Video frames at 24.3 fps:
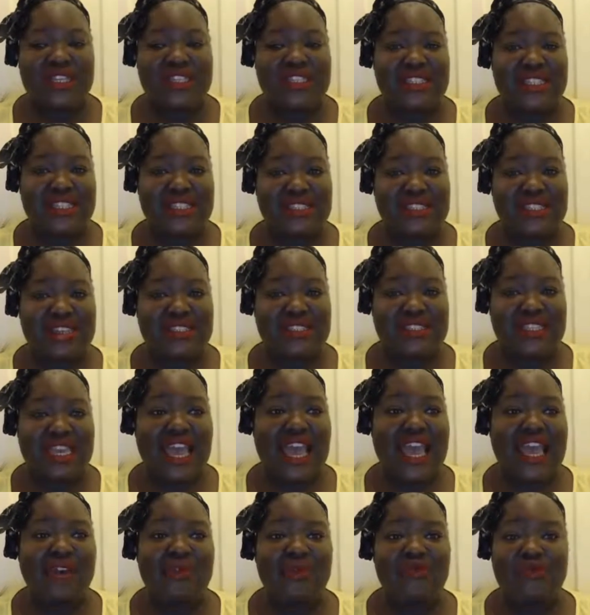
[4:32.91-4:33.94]
it says that to
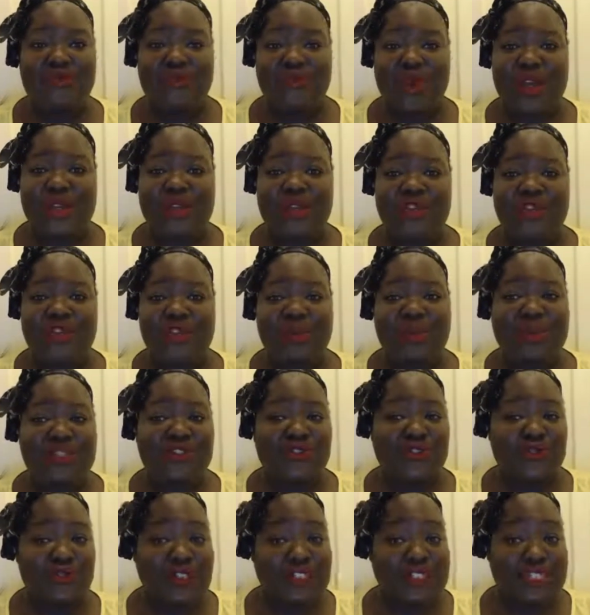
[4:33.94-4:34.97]
have friends, you
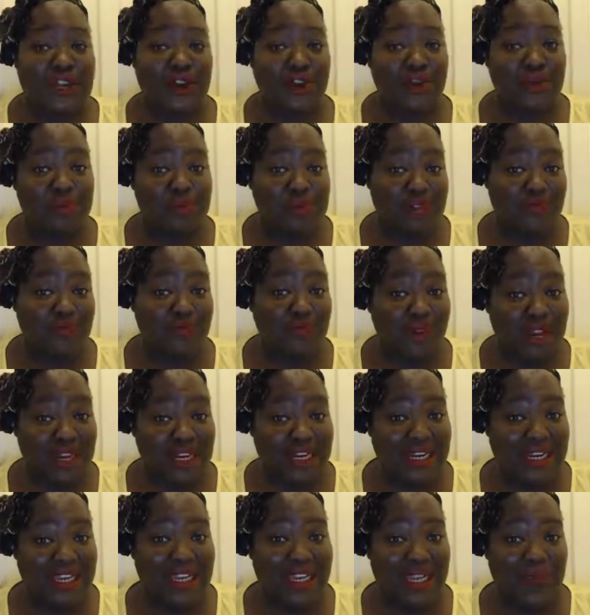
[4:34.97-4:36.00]
must yourself be
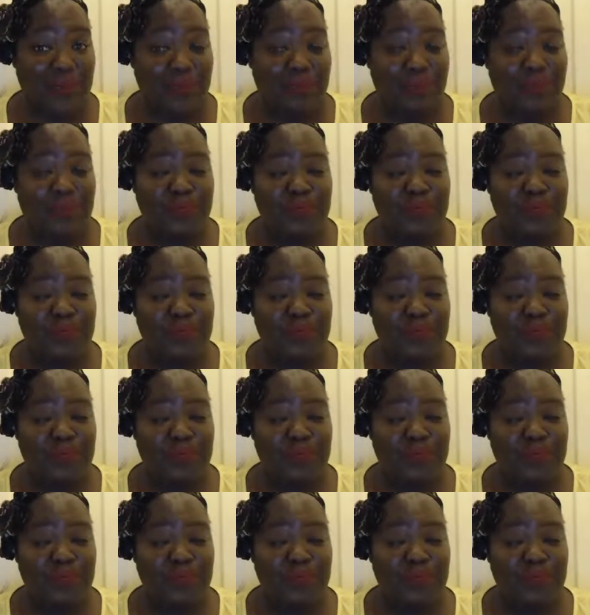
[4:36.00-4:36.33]
friendly.